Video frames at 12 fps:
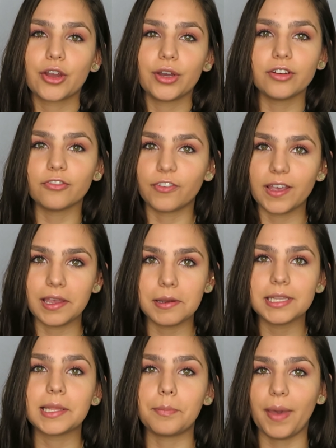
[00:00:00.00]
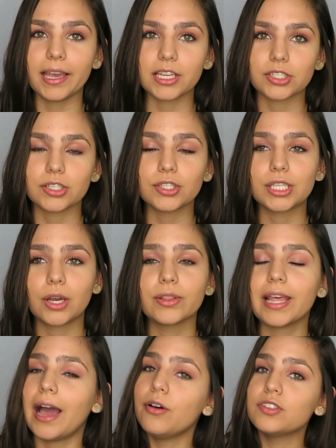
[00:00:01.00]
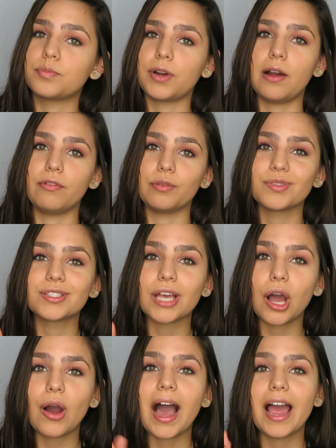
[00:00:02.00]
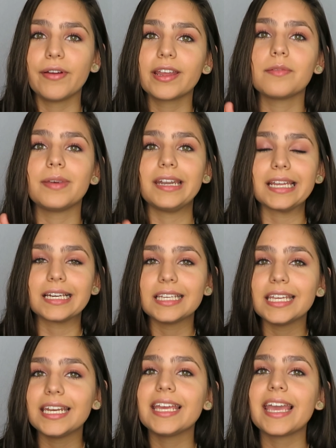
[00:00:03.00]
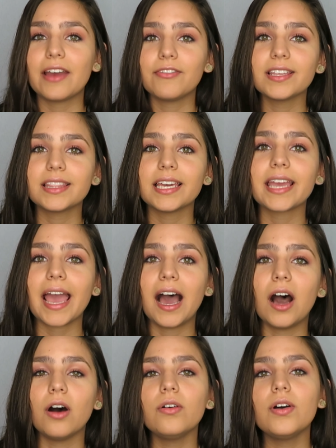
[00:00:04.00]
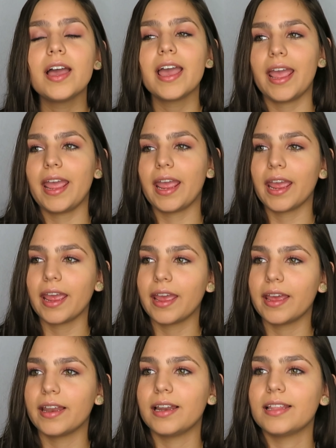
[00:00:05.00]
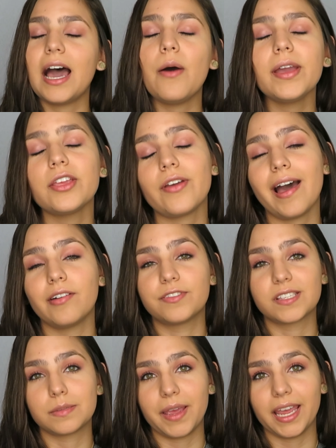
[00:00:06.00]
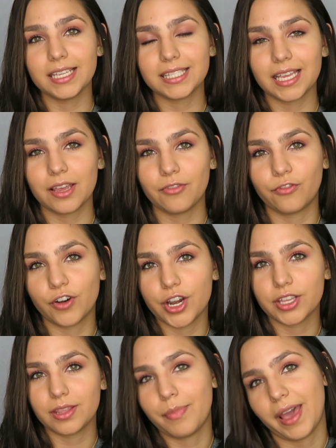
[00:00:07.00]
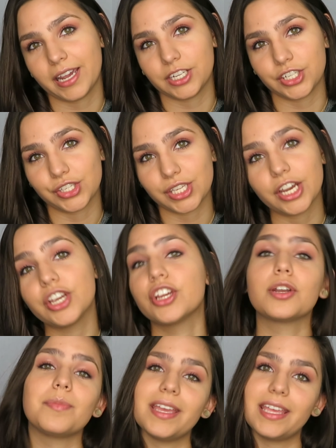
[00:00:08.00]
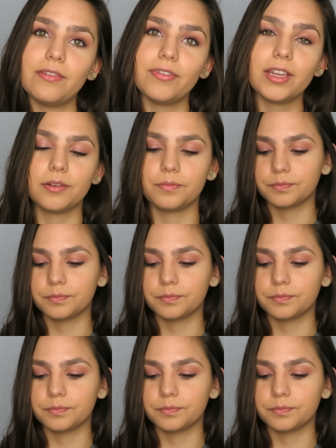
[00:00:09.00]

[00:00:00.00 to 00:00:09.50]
couldn't fit the packages, so that was a problem. So I recommend cleaning everything out, and that way you have space for the packages that you're going to be given.